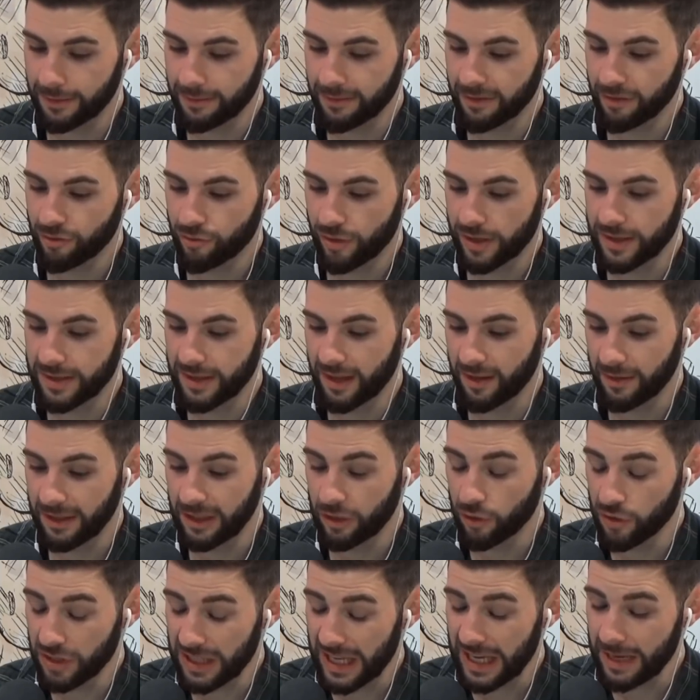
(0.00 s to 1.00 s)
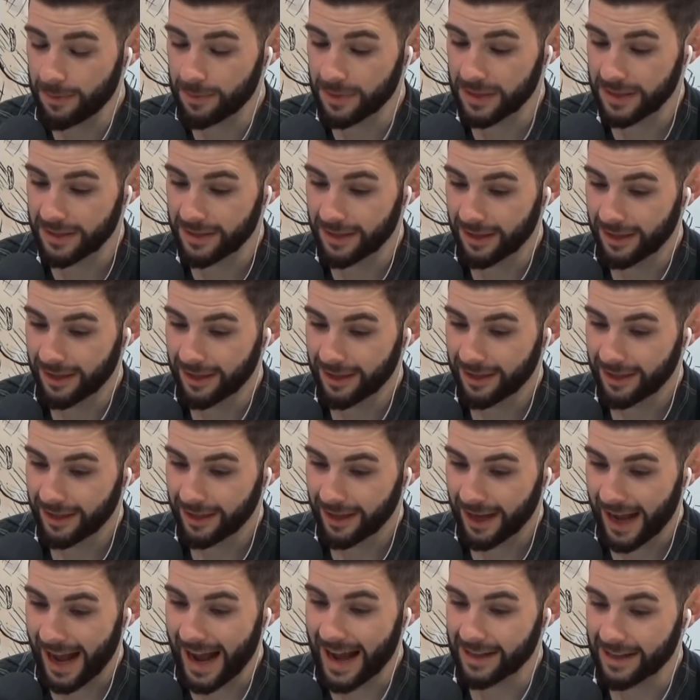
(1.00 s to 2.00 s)
he does keep his
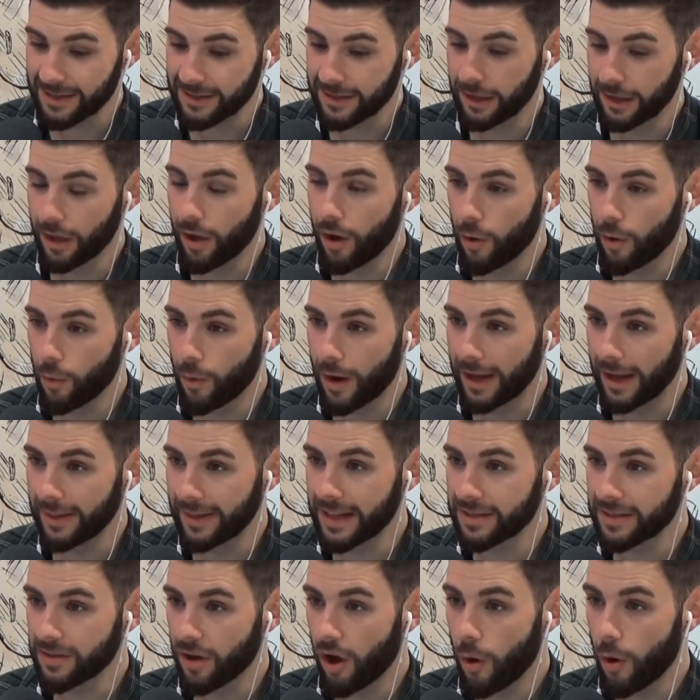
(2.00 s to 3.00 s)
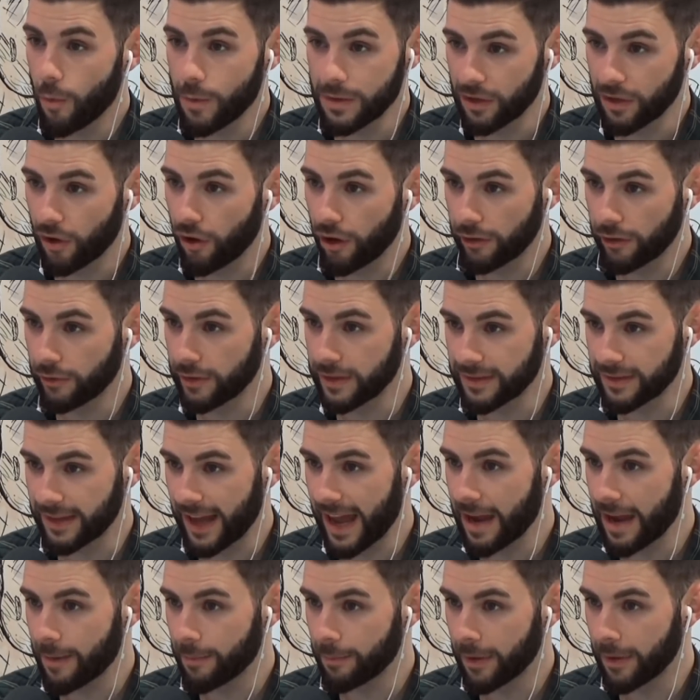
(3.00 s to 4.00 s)
hands low, and that's always a high risk
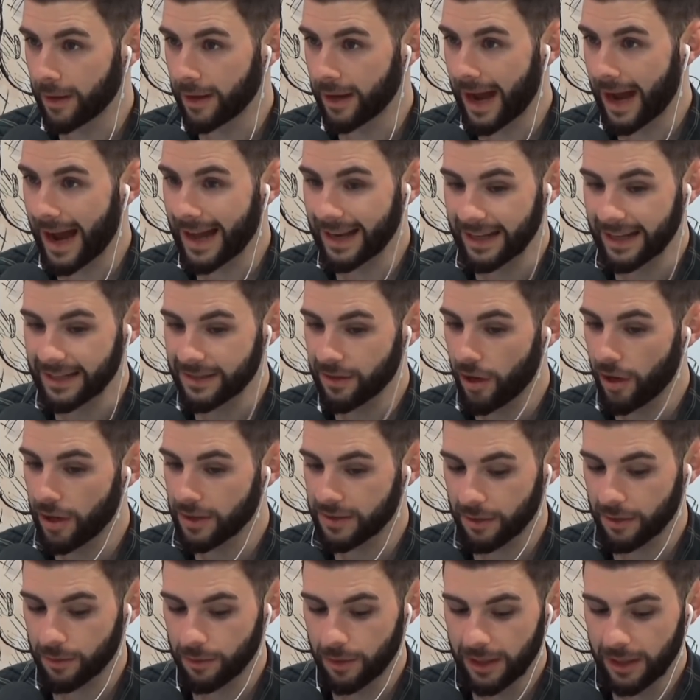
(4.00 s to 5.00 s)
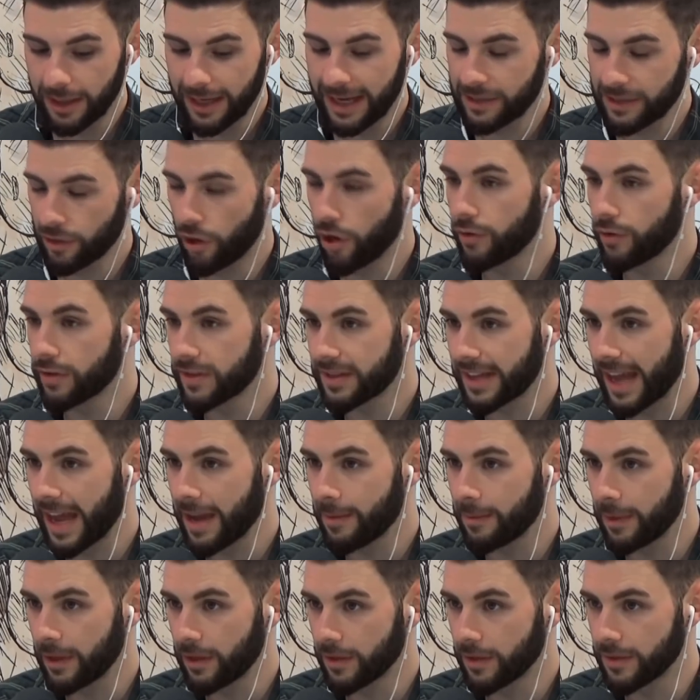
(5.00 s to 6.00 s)
game. And it's a high risk
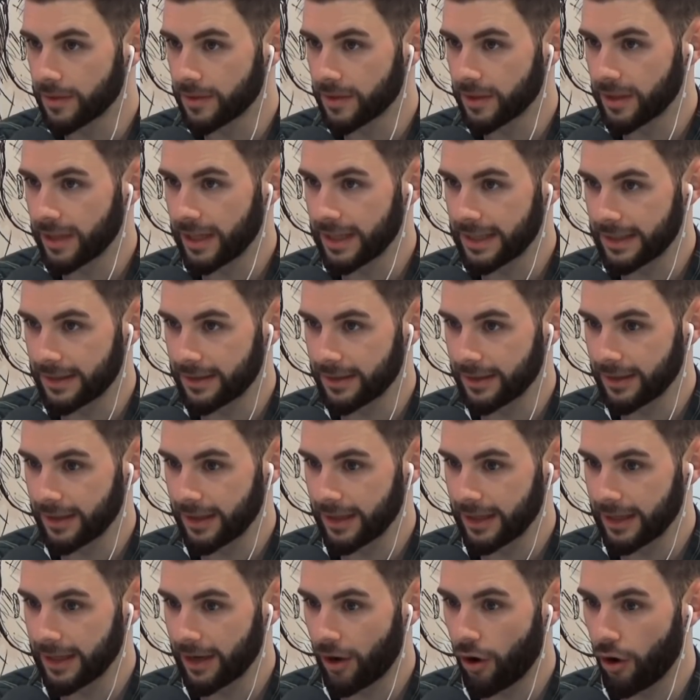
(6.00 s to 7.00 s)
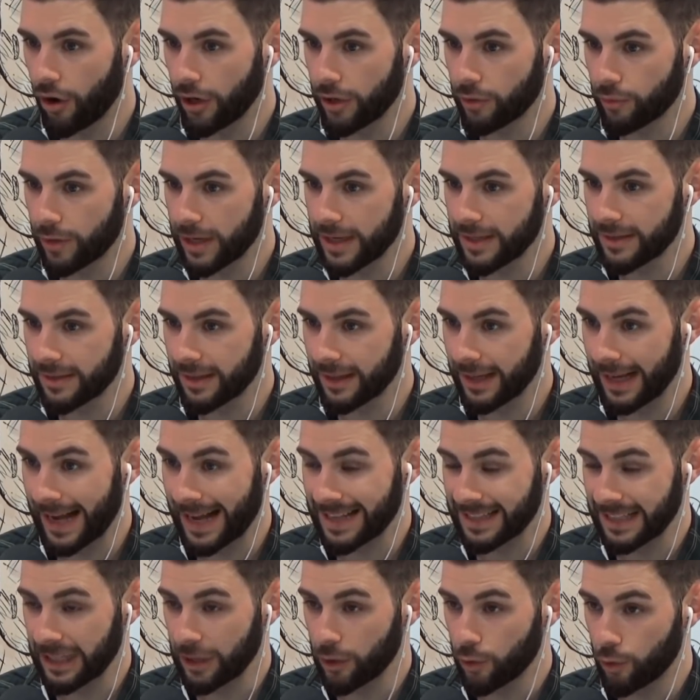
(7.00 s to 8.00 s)
game because it's high risk
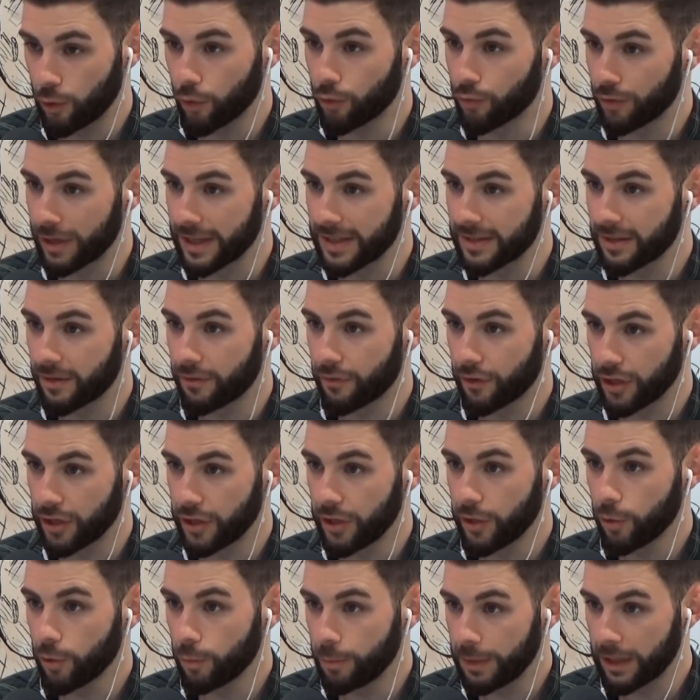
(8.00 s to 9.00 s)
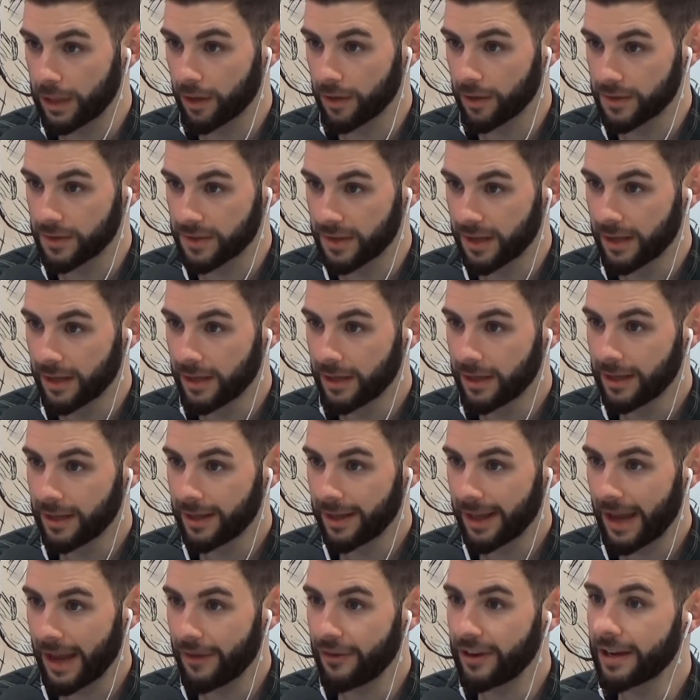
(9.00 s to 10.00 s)
as in good risk for you, because
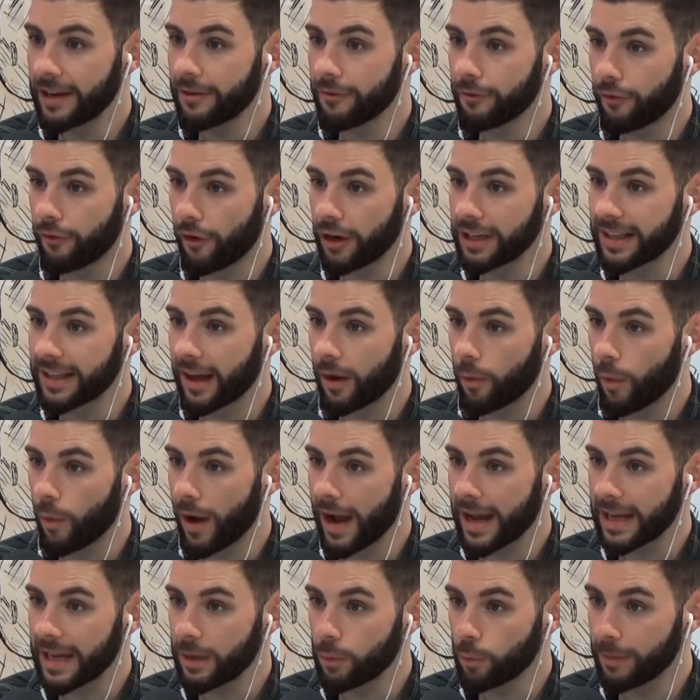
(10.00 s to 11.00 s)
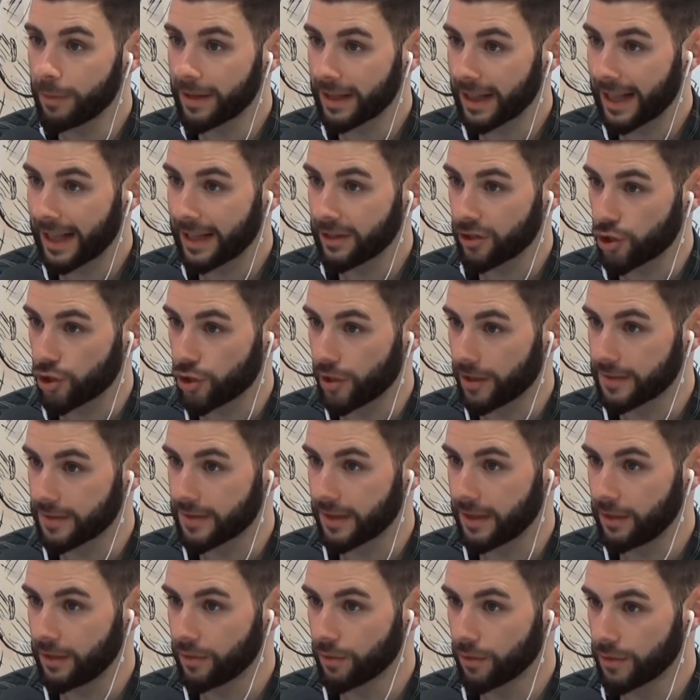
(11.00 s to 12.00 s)
if he didn't fight that way, he wouldn't be able to land the shots
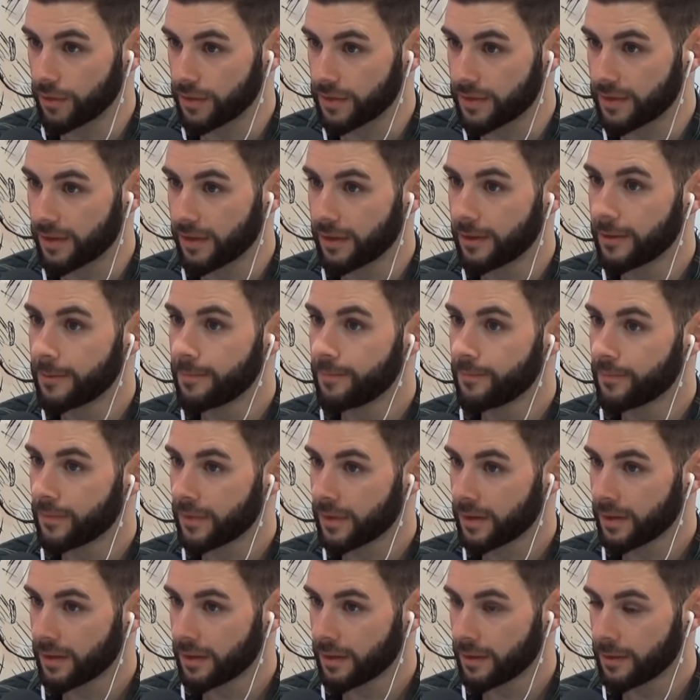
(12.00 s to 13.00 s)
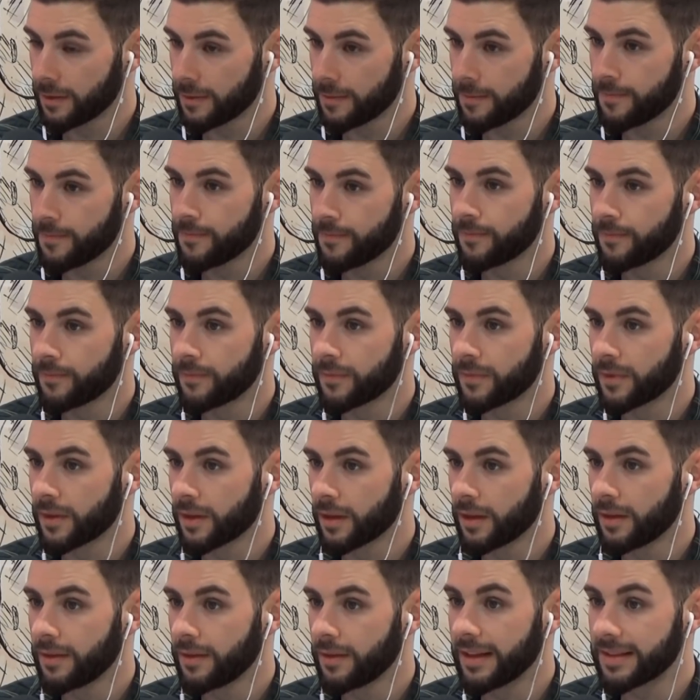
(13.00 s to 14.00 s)
that he does. But that's what I mean as well. He
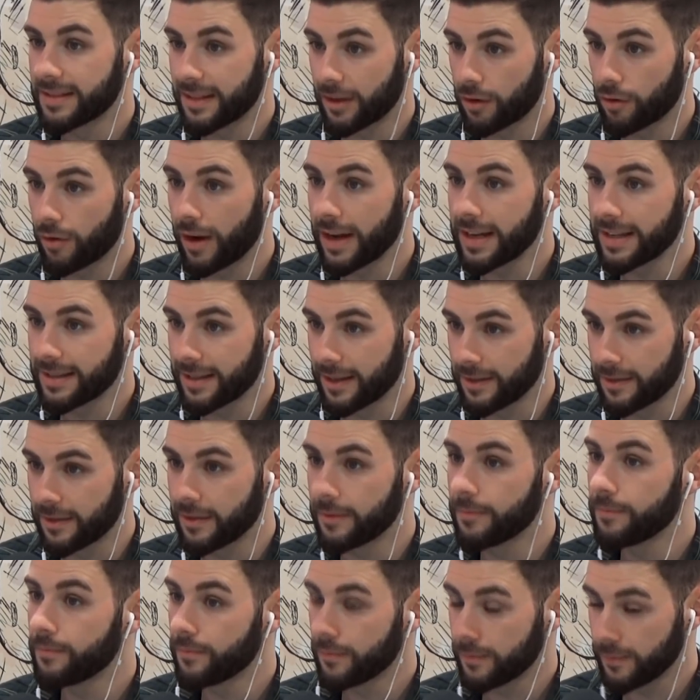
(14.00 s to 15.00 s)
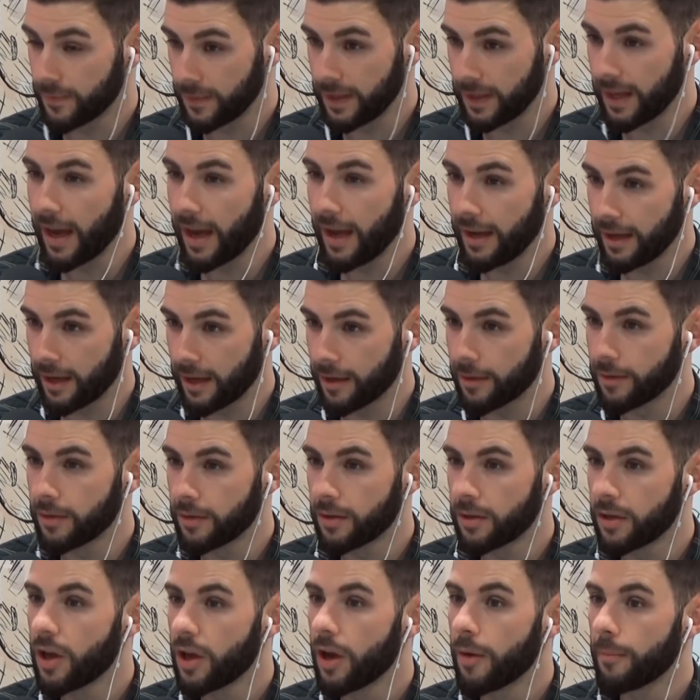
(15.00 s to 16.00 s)
sets traps with it as
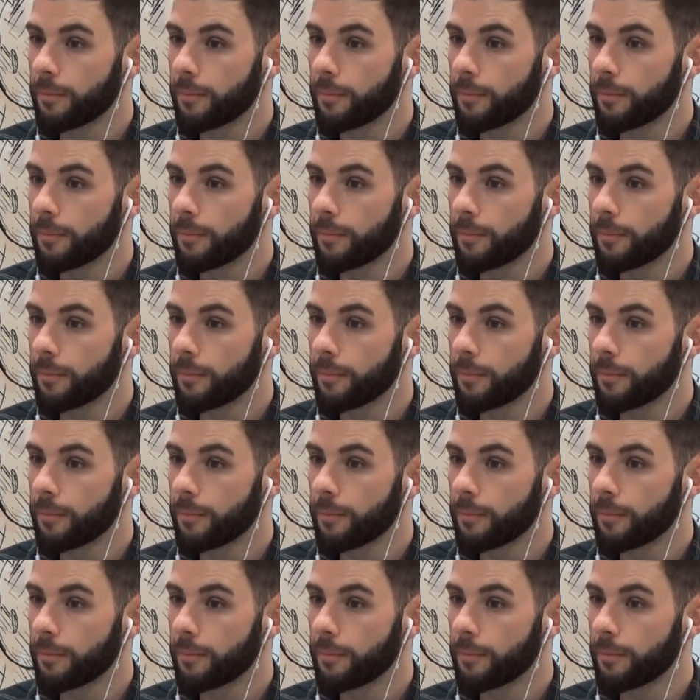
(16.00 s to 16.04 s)
well.